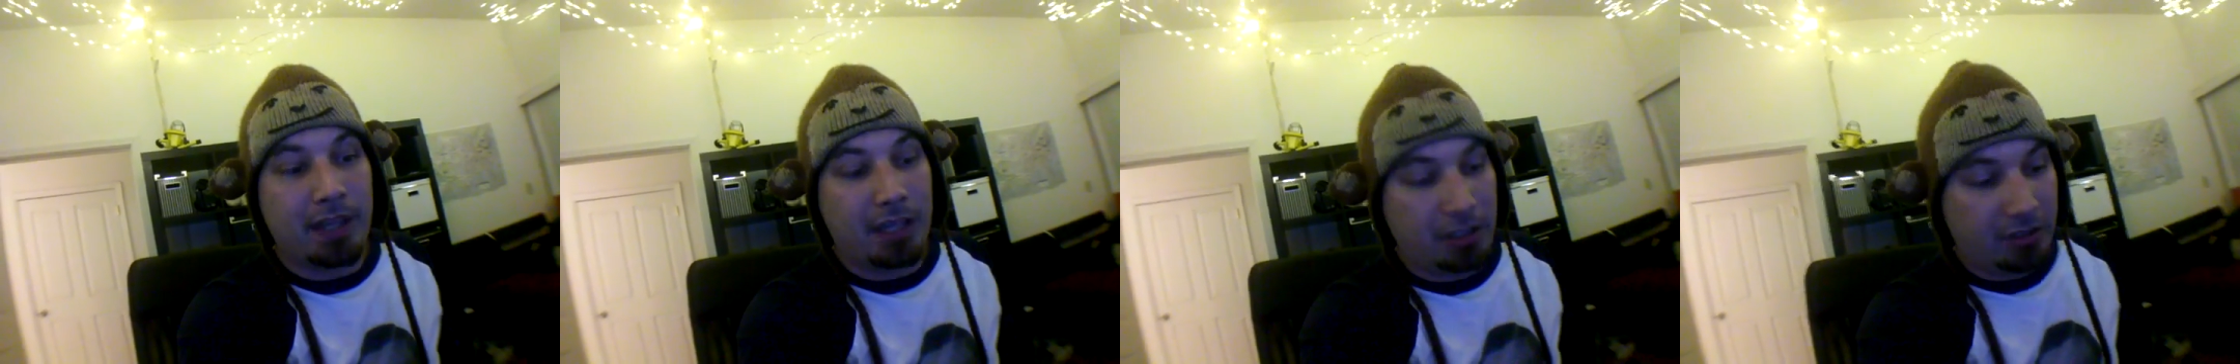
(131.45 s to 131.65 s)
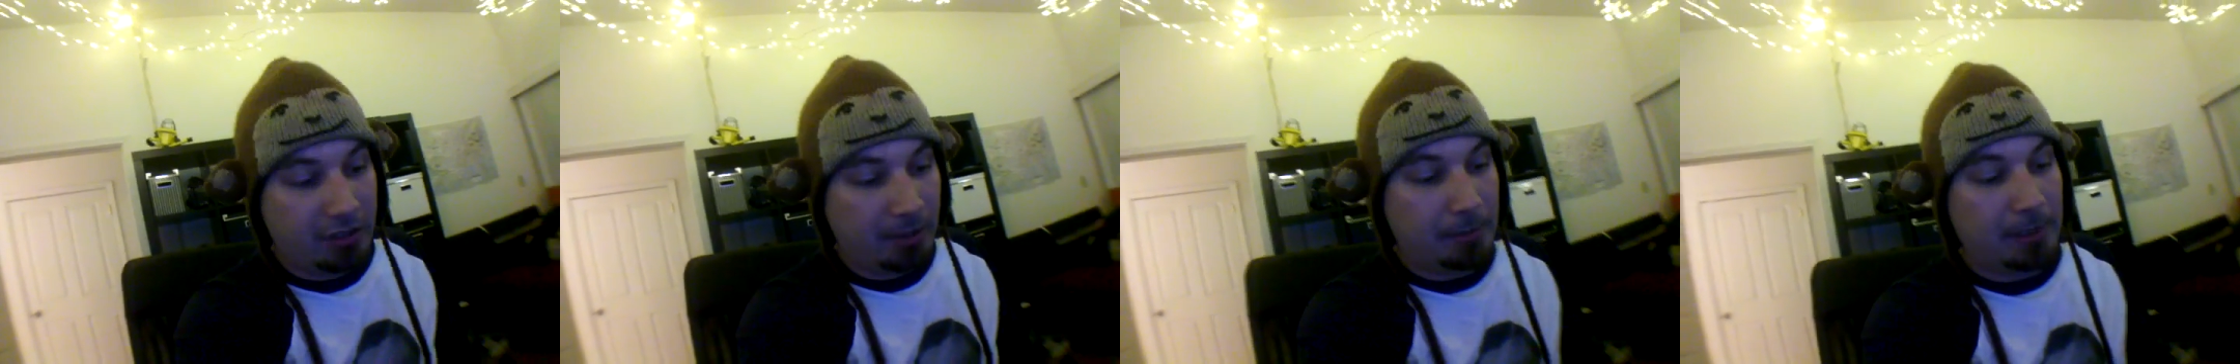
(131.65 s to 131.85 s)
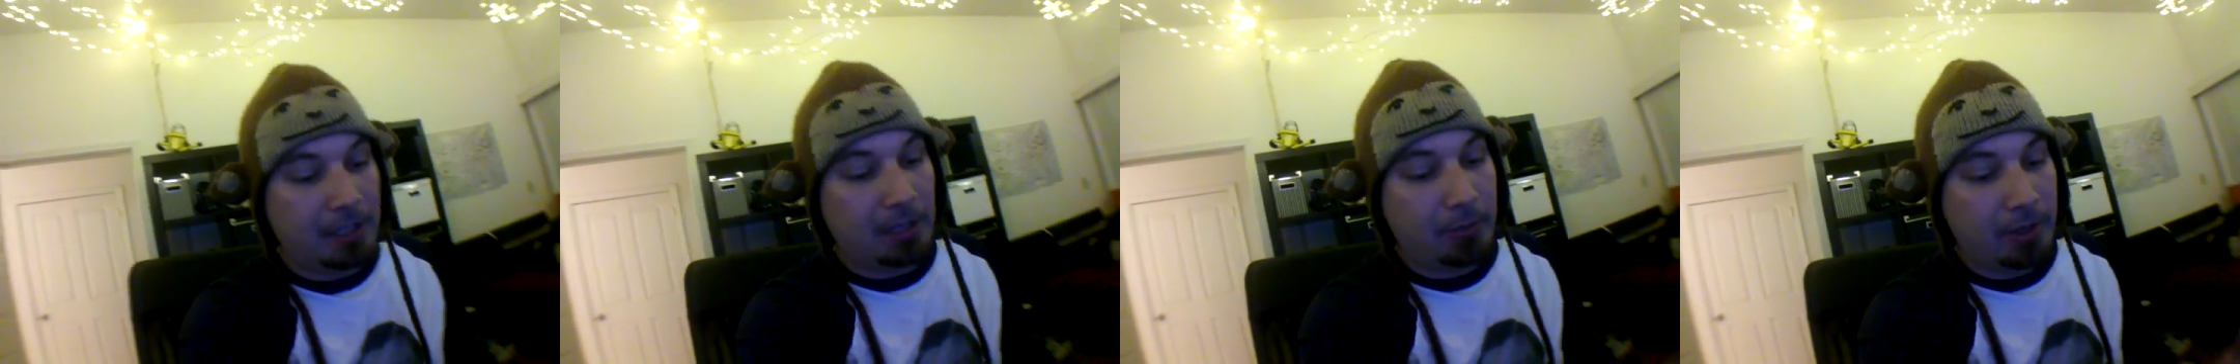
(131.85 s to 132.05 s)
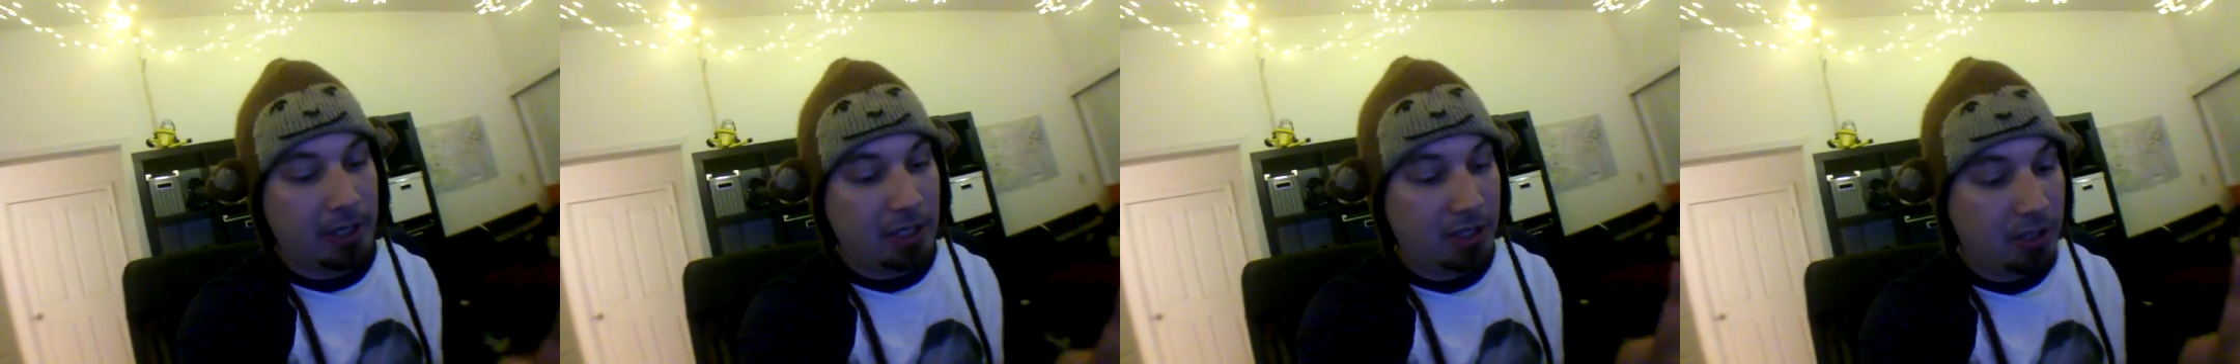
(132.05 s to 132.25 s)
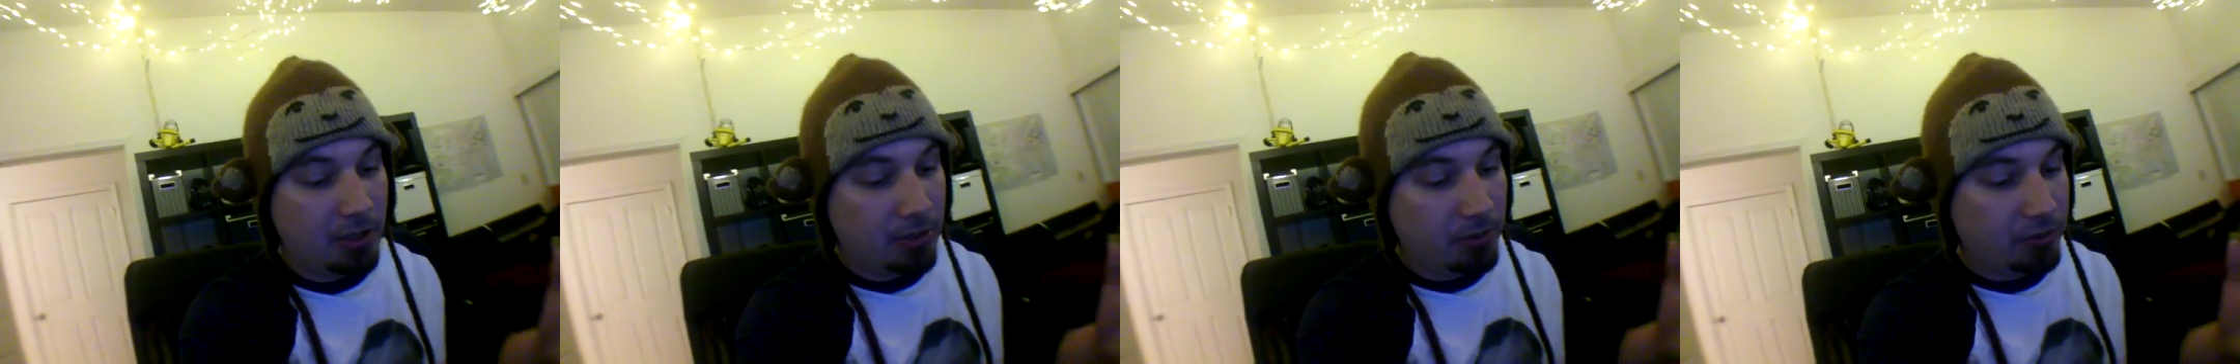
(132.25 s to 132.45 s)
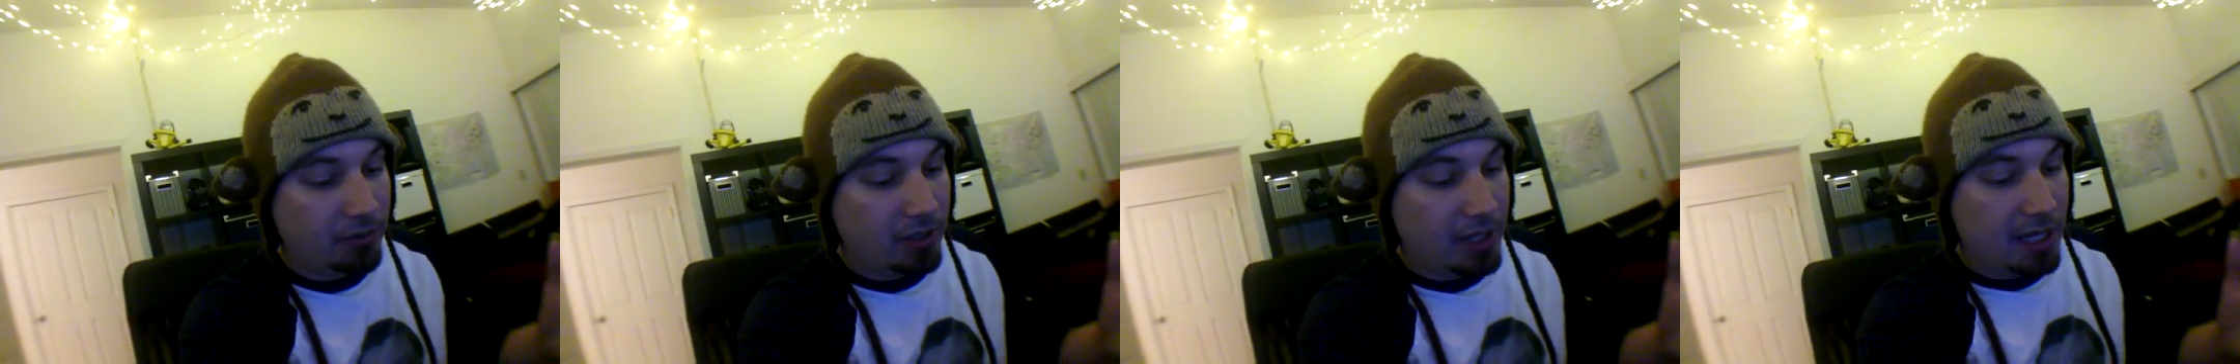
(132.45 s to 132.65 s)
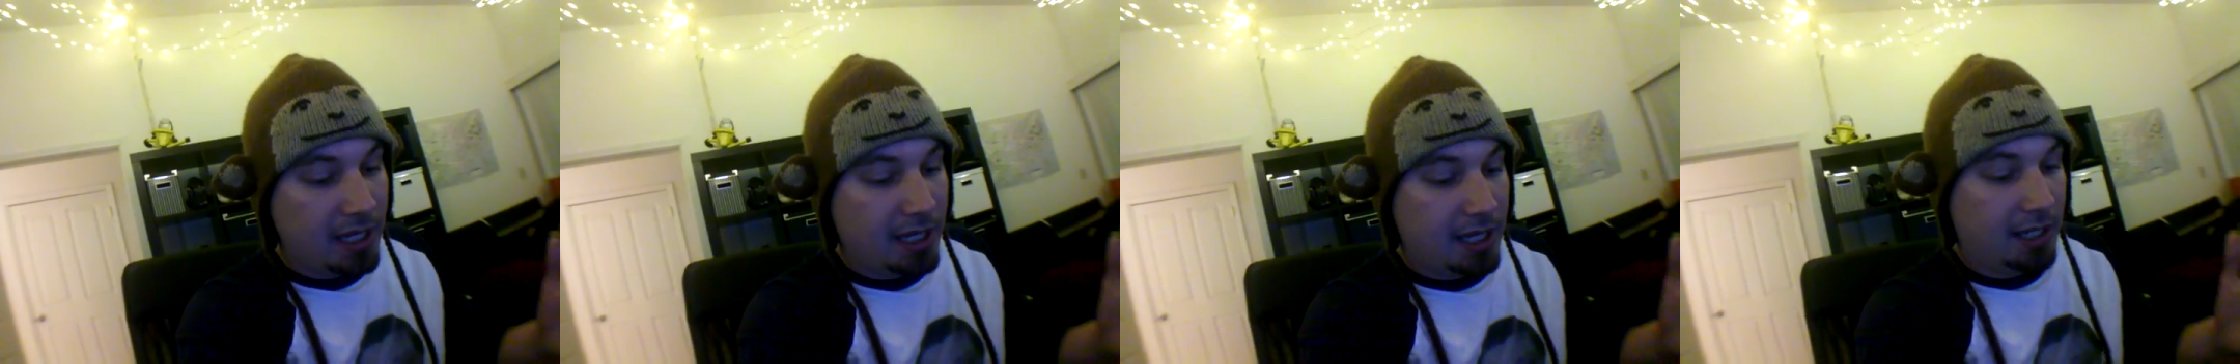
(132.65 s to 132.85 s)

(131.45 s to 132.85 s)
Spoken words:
you typically want to use